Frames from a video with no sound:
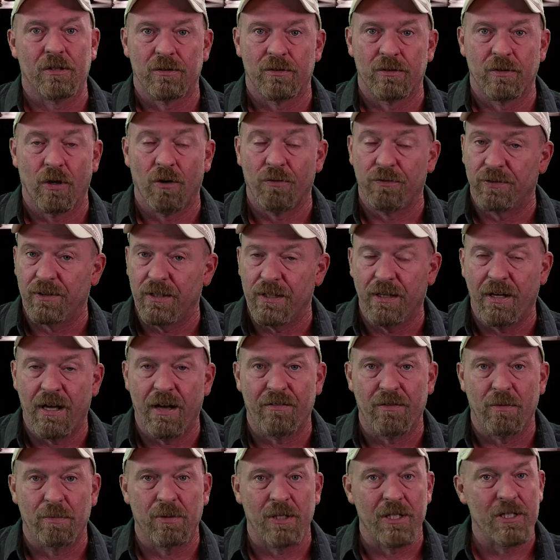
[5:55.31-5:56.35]
Hopefully you have
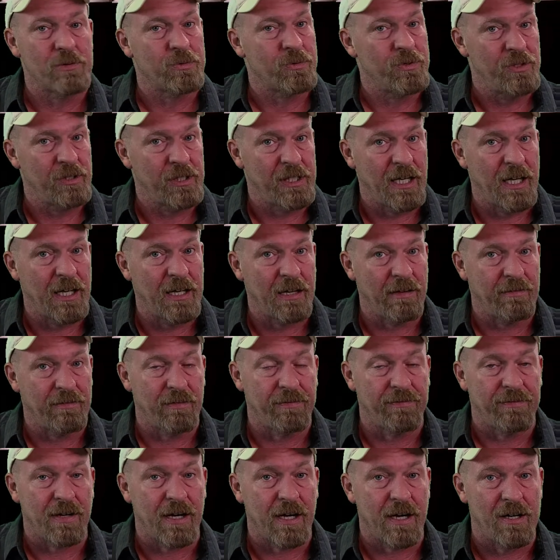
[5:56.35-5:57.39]
a place where you can have a
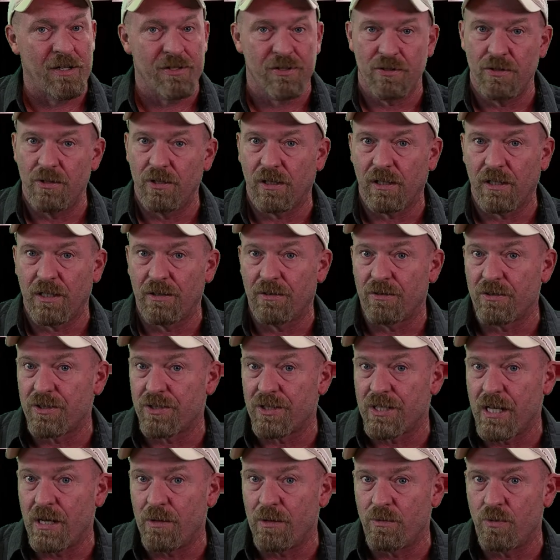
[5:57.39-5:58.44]
fire so you can either
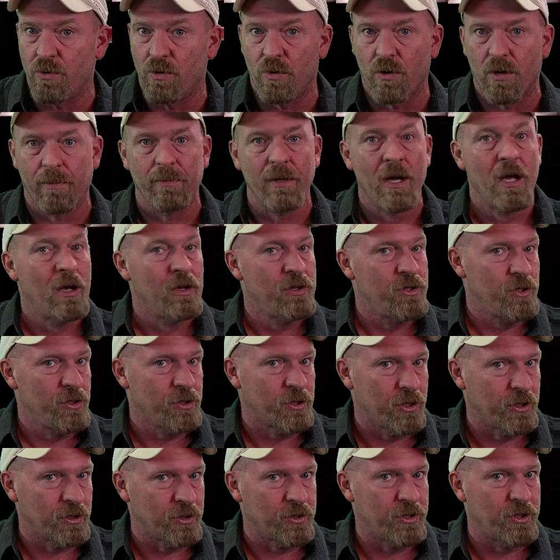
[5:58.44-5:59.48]
stay warm, you
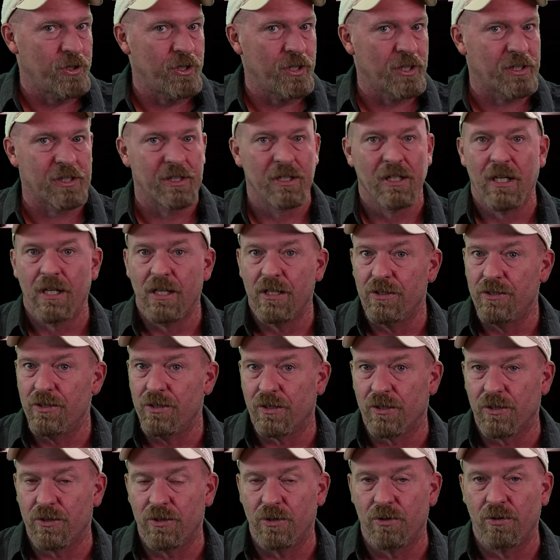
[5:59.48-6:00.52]
can cook, you
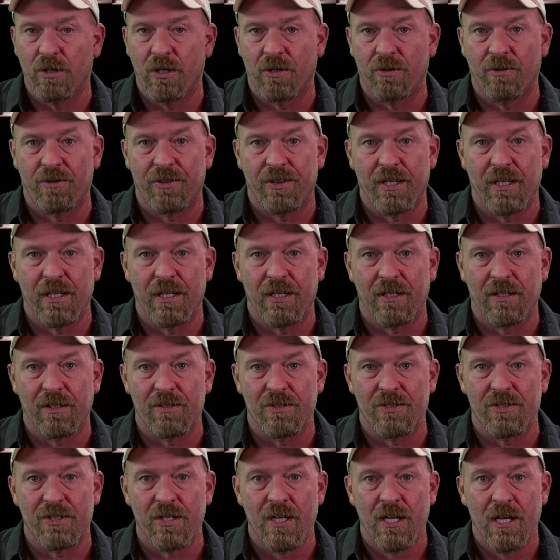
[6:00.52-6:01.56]
can do other
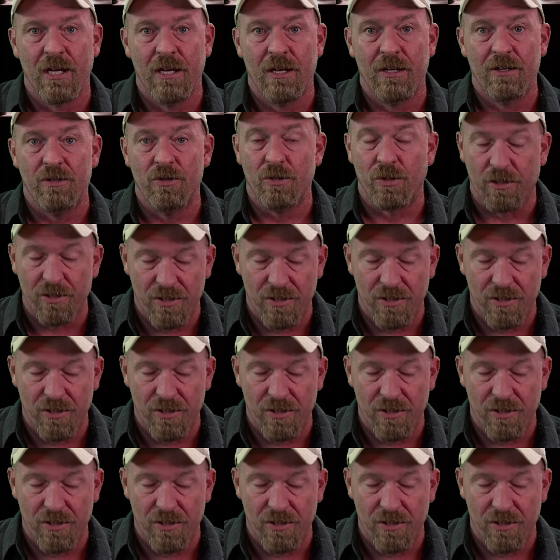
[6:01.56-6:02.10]
things, you can